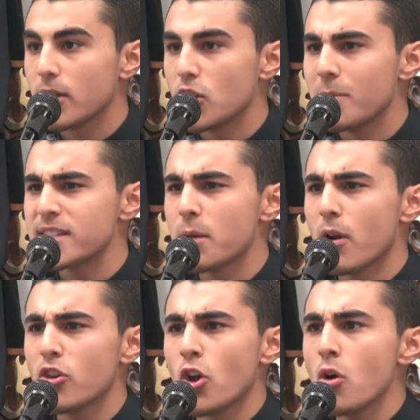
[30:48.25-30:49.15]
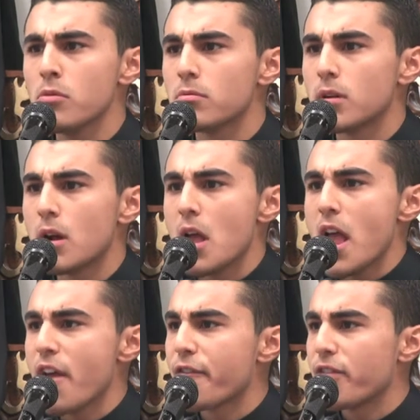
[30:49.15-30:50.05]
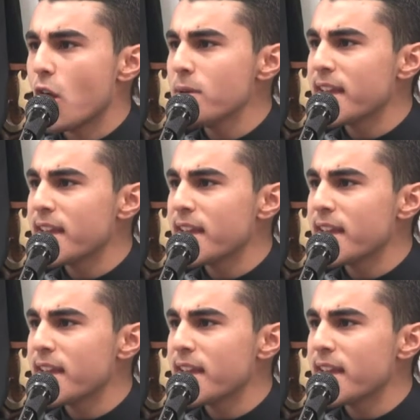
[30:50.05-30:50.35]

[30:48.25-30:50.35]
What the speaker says: You may say, brother, no. If there